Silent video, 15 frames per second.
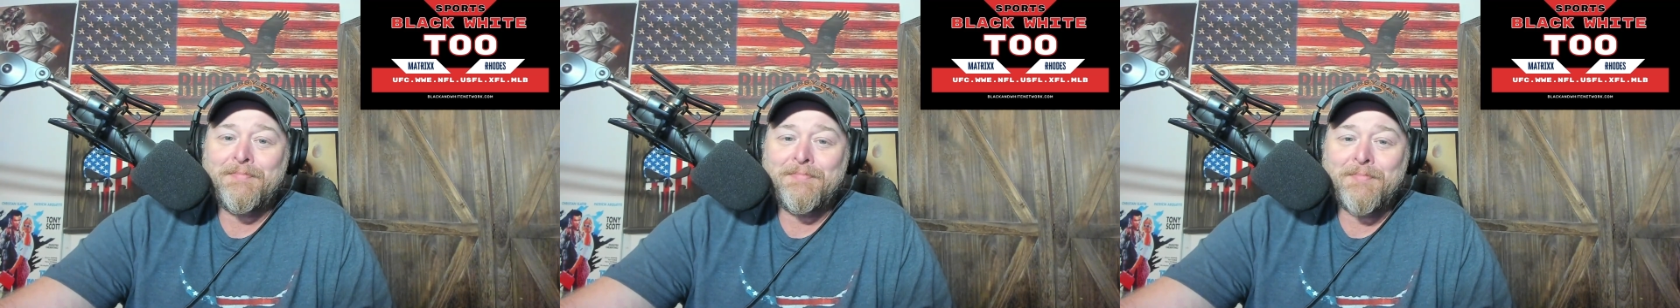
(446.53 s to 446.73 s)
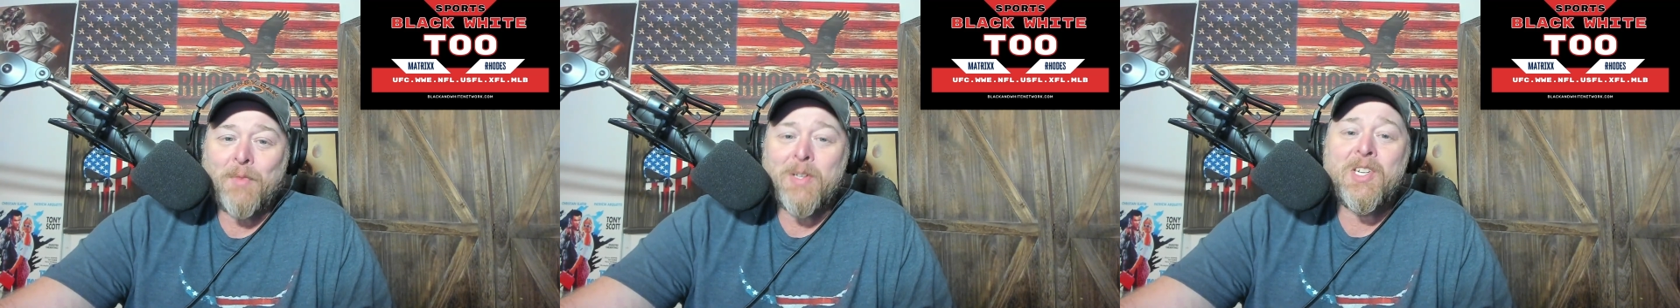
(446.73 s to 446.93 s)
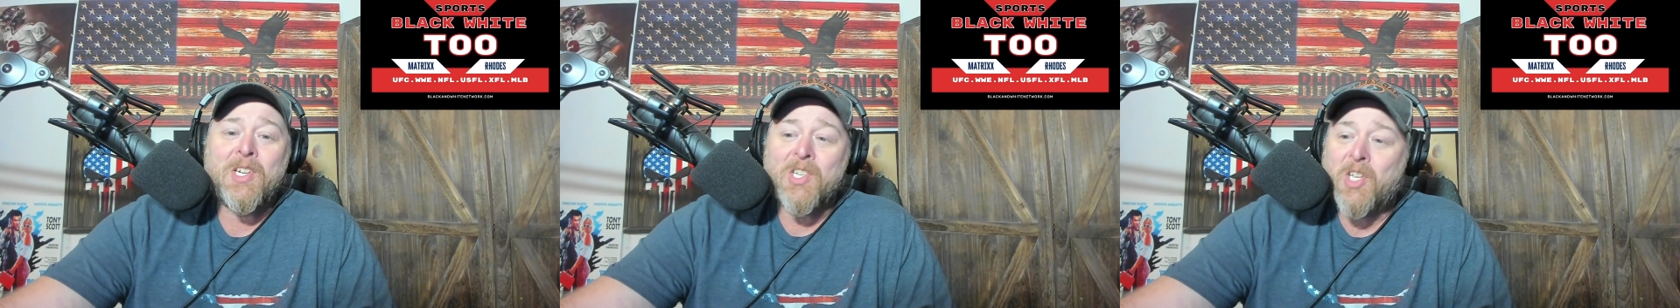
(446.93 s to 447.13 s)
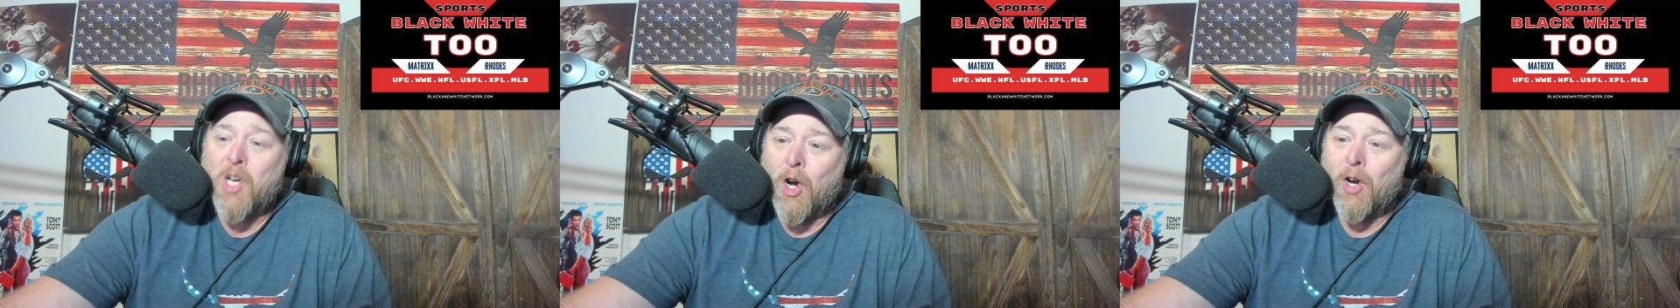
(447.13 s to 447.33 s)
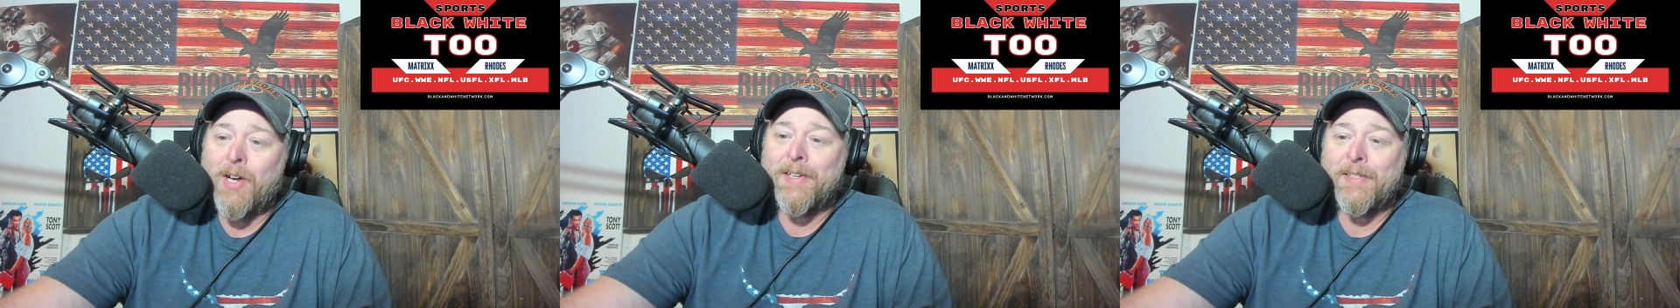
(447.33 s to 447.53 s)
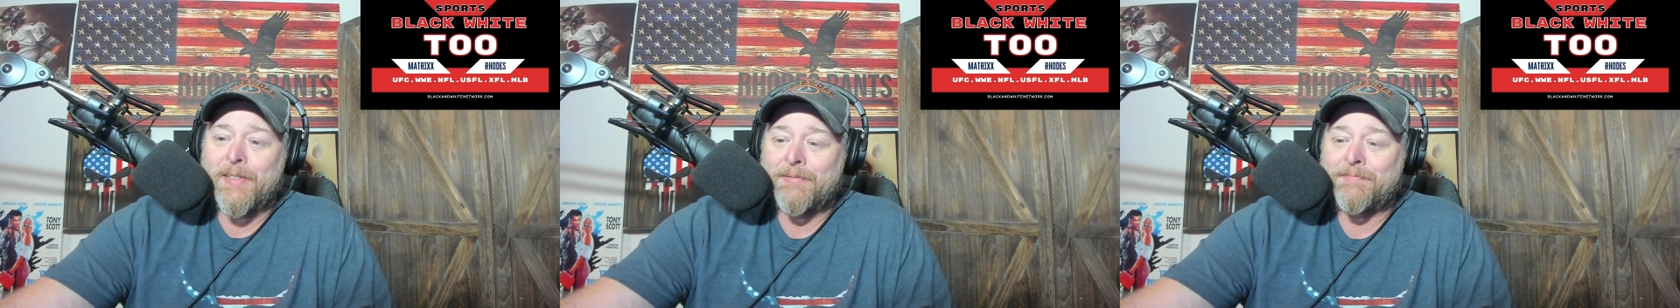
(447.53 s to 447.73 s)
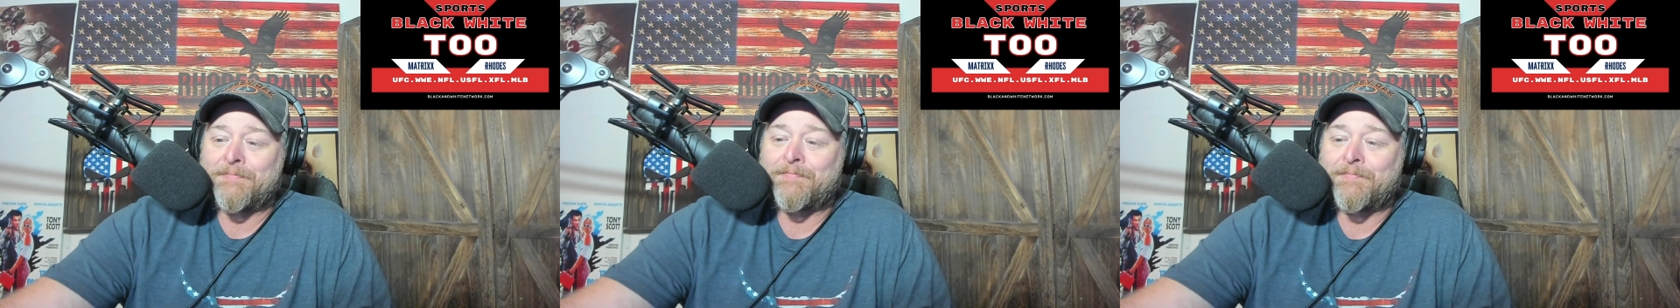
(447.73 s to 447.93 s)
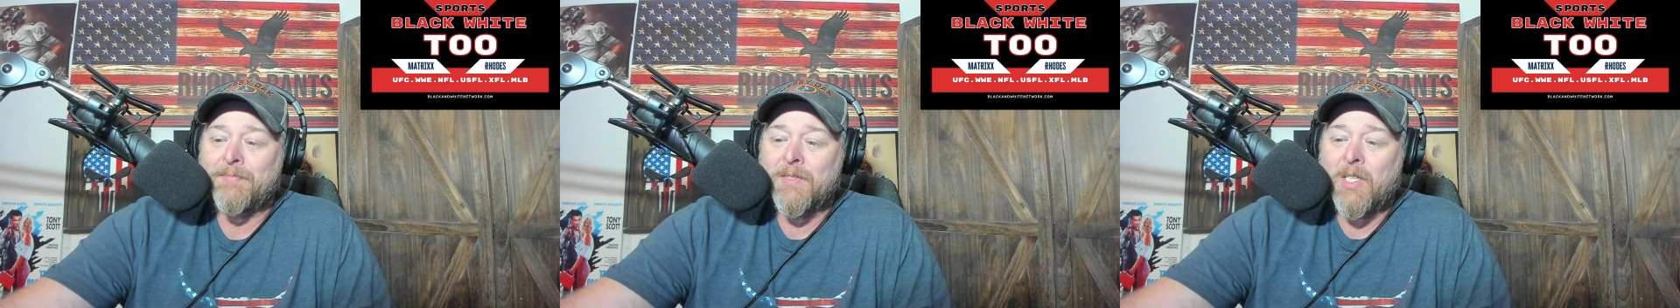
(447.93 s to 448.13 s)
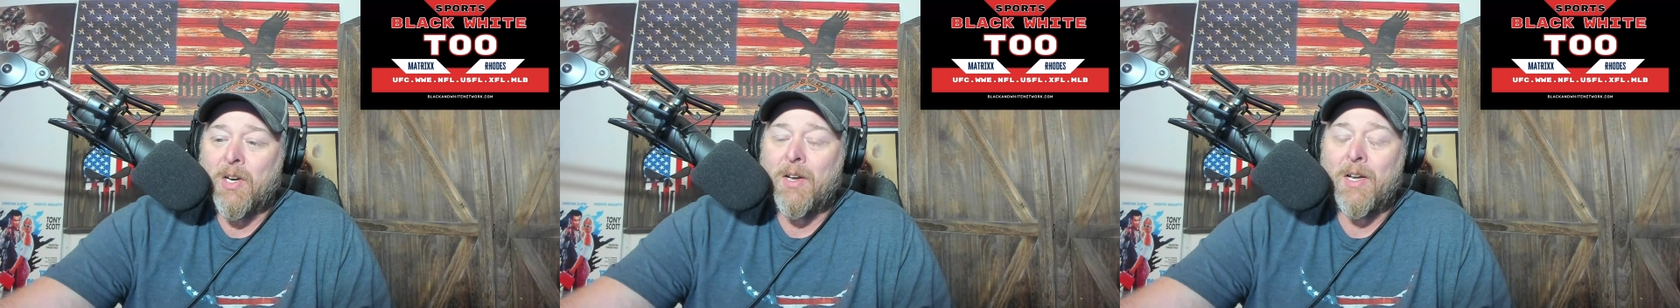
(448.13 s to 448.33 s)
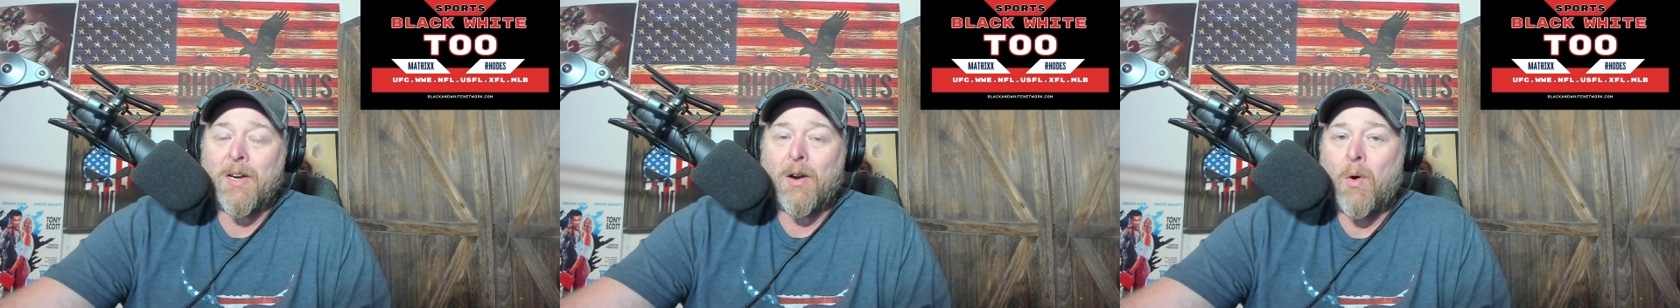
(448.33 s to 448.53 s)
Which is good.
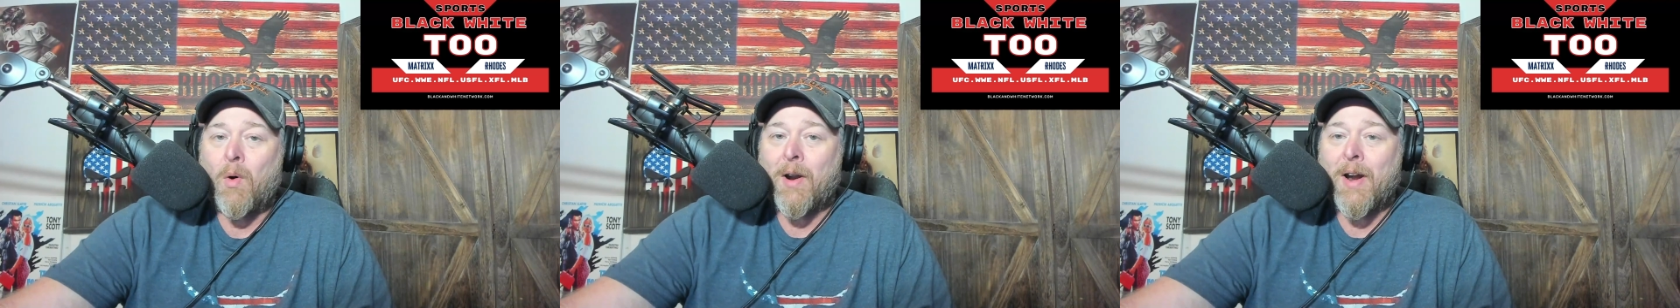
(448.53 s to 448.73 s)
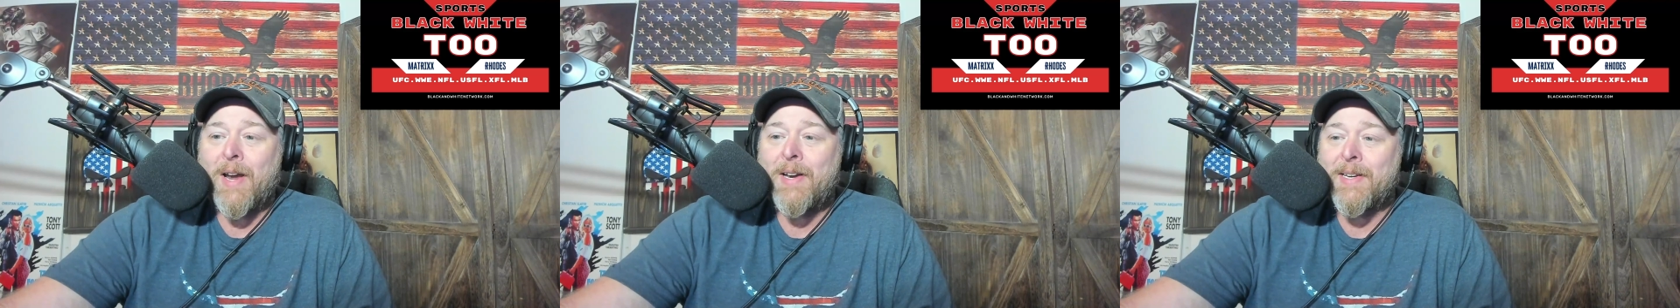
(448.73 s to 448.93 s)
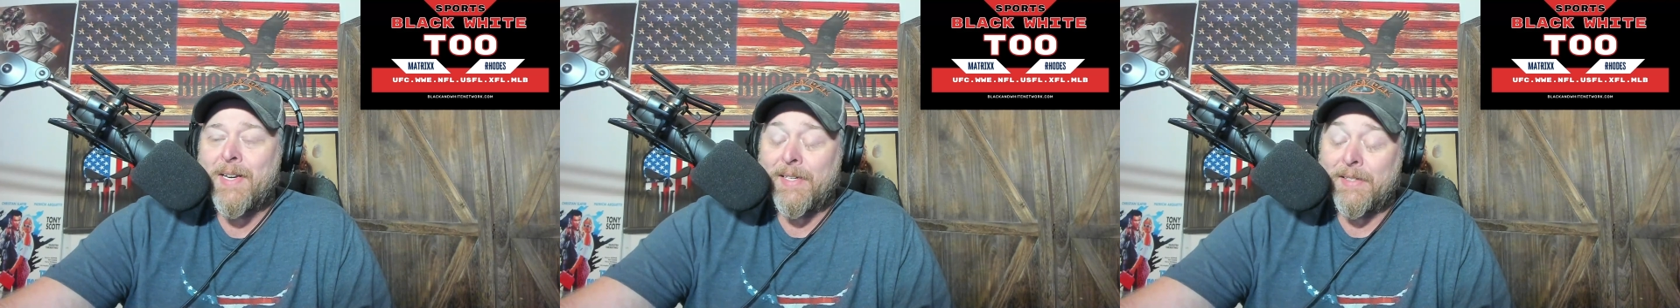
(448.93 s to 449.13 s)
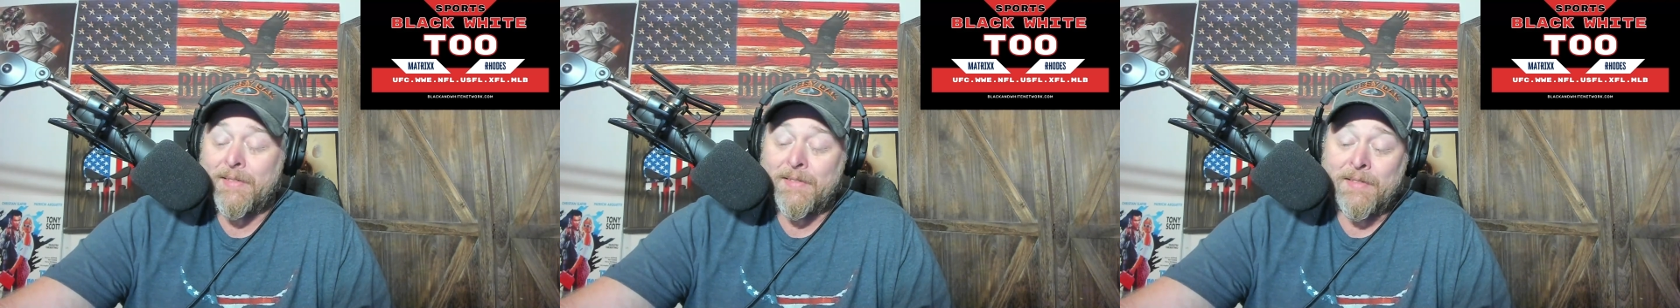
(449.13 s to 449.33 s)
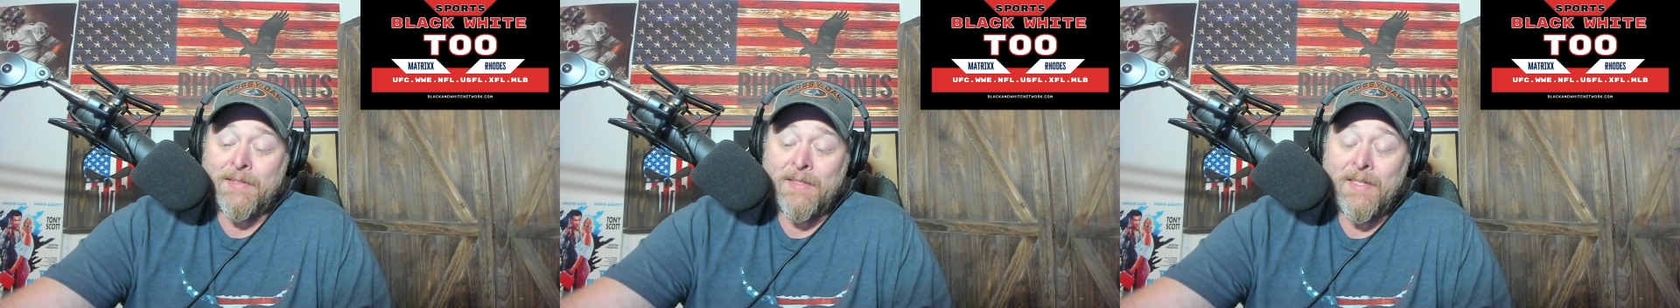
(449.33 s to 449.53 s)
Good. Jorge didn't.